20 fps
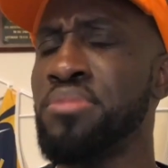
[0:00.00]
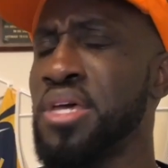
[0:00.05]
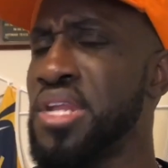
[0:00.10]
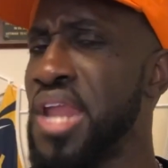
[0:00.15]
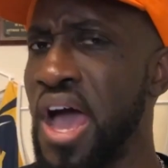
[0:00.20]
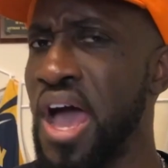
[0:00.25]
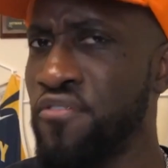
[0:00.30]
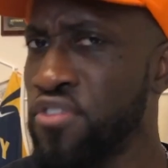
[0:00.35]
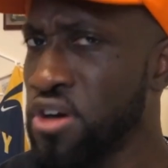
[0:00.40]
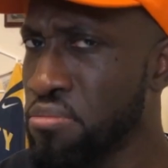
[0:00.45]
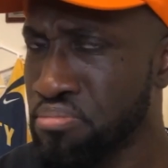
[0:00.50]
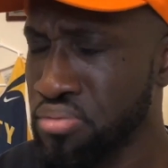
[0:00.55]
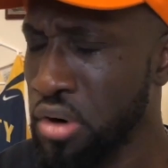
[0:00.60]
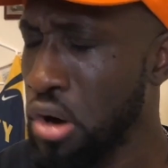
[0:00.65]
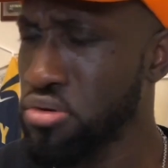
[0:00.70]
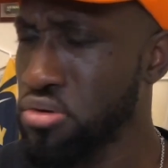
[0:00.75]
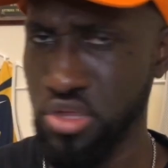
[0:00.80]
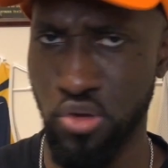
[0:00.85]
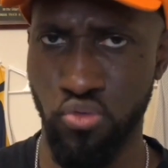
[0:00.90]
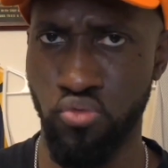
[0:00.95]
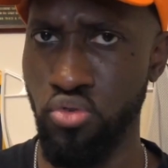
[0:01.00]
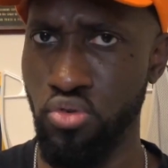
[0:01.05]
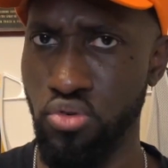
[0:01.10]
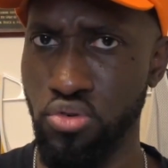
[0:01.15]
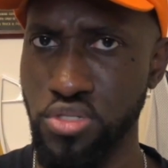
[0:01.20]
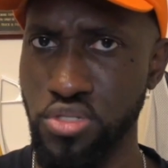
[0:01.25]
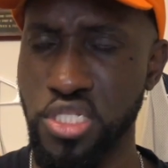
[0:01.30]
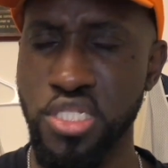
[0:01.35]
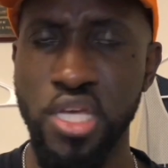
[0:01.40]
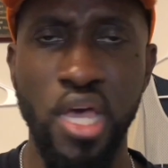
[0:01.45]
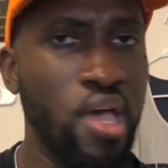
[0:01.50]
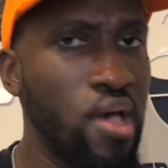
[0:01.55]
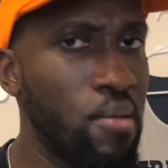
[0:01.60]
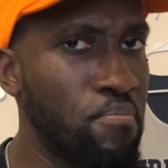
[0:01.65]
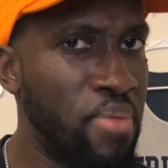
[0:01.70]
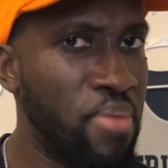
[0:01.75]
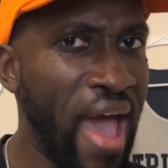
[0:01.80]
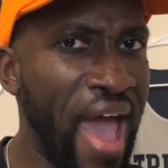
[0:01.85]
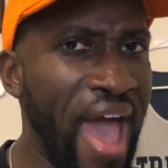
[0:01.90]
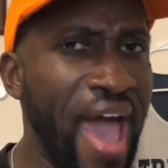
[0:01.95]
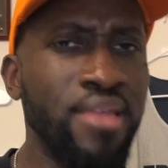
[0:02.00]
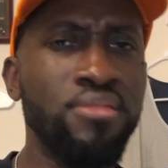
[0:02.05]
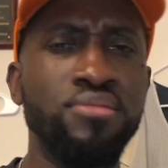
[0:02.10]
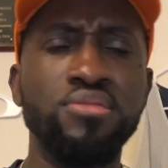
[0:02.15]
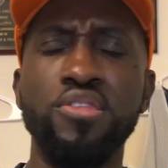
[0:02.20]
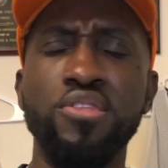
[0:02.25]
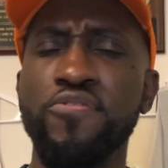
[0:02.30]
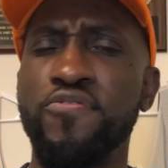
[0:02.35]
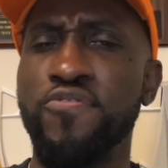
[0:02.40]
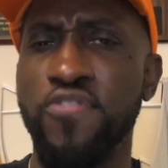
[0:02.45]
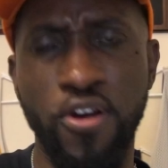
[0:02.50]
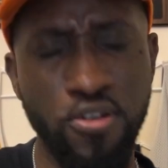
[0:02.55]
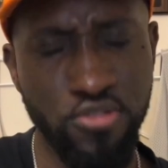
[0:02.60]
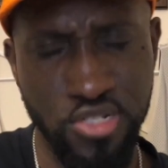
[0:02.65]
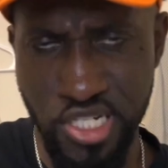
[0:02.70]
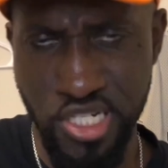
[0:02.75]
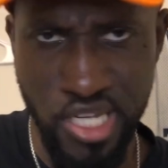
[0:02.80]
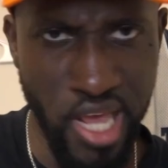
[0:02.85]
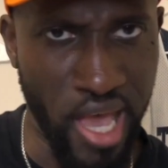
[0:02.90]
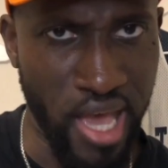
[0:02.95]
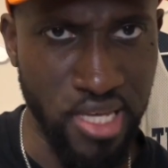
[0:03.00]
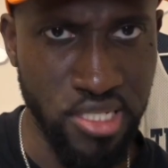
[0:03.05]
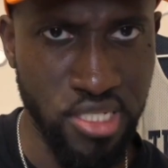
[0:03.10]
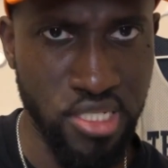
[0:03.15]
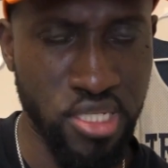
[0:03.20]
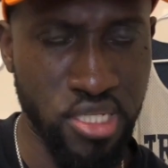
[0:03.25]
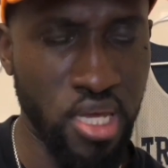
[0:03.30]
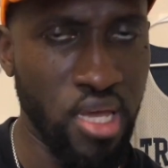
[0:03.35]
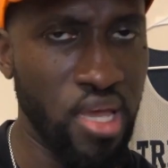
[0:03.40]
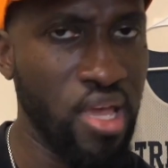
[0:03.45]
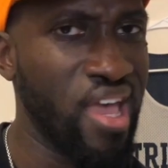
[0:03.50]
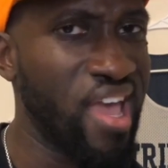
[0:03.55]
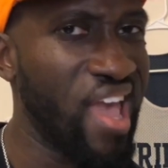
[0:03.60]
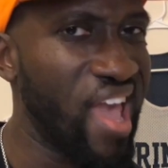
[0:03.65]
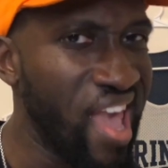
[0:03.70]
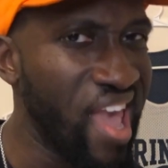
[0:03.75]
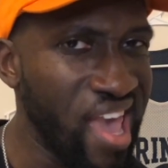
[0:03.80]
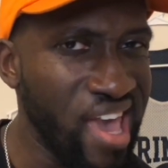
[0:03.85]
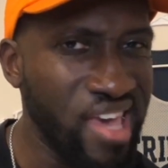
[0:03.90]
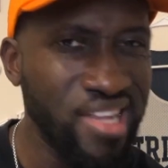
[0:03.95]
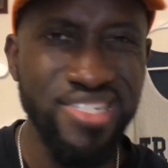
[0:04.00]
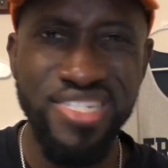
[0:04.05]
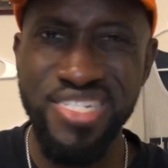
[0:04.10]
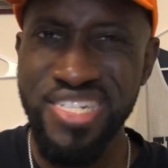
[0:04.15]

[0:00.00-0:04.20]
that ever broke the rules, passed the first test, and